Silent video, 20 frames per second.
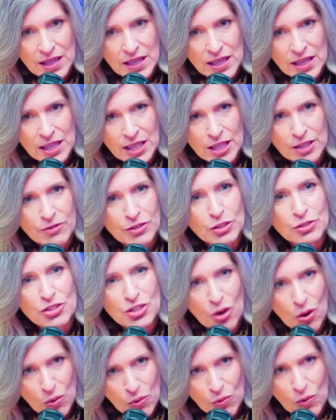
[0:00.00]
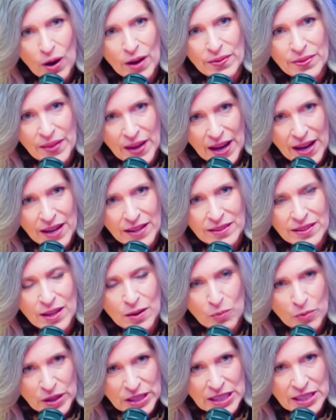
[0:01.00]
If you don't want that,
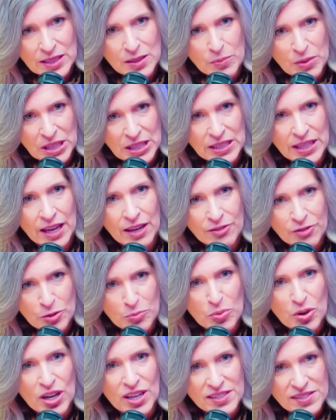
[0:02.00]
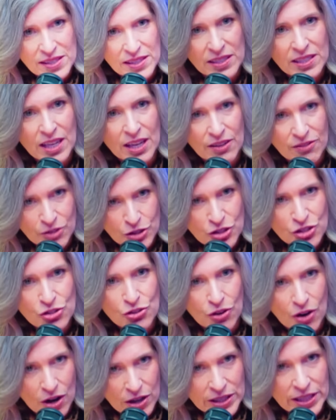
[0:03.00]
then we need to be an ever-present,
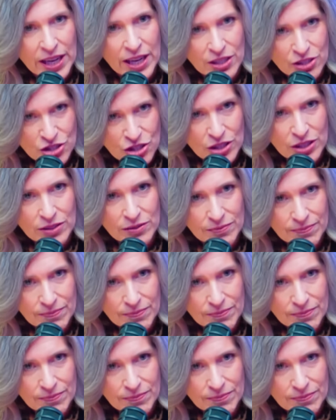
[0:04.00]
ever-strong nation.